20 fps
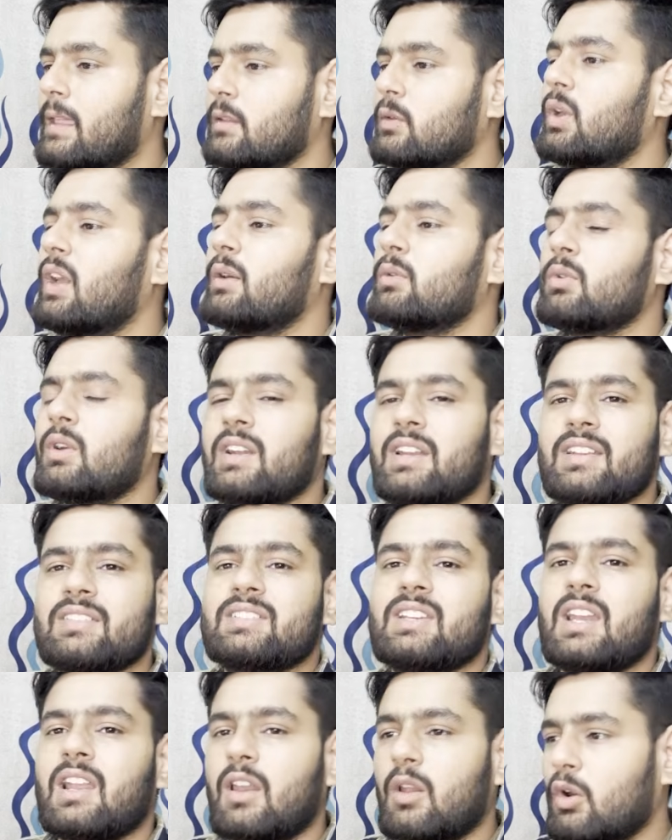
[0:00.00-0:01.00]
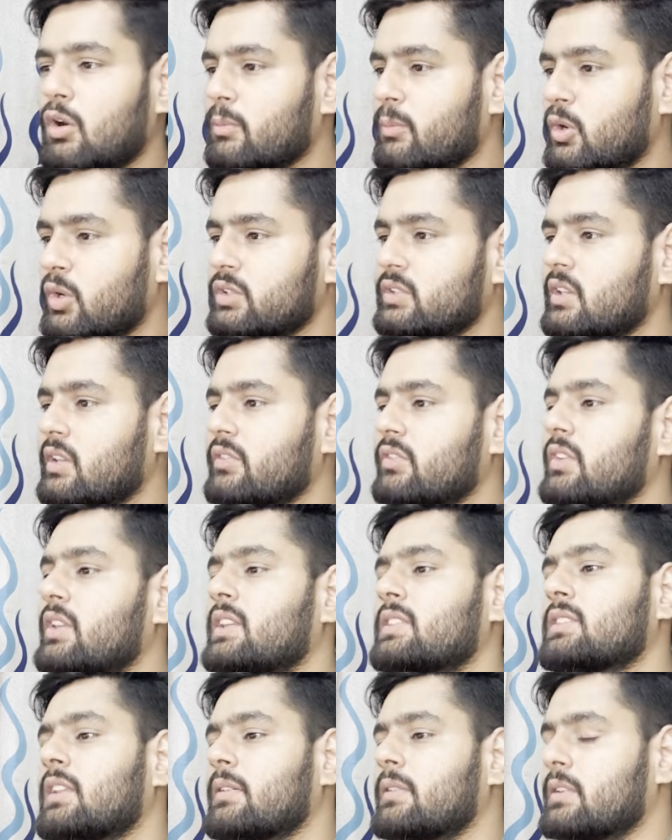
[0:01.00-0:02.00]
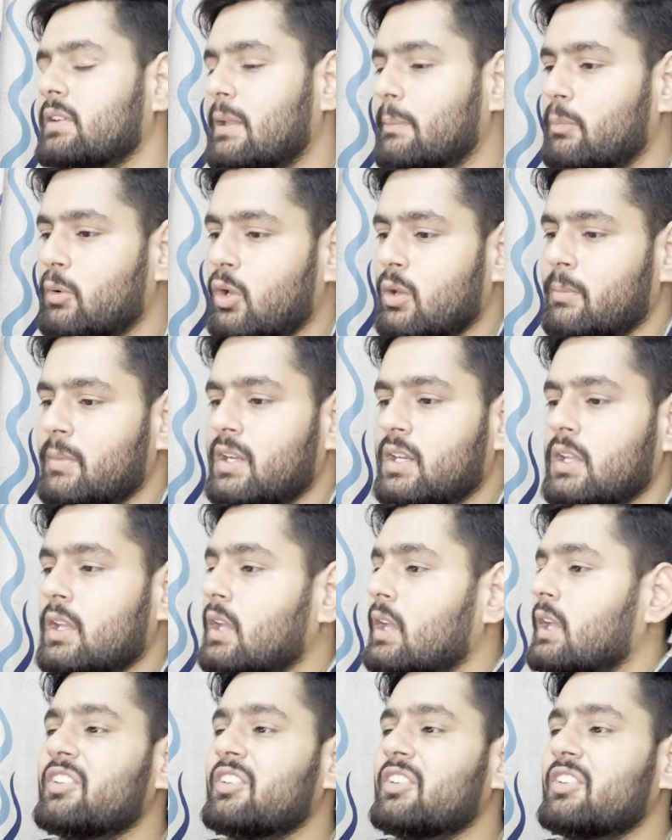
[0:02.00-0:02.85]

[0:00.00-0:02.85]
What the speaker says: You have to understand a lot more things in the deployment,